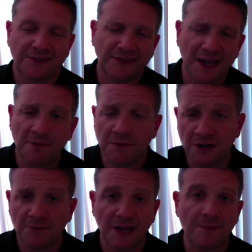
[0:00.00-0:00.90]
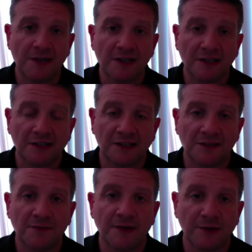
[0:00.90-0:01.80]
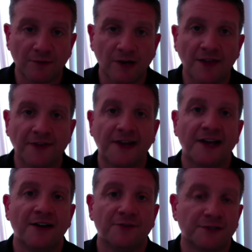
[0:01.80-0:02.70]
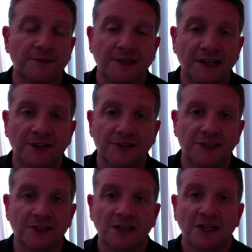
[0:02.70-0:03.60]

So then, you know, maybe, uh, you know, maybe the Roth account or something else is,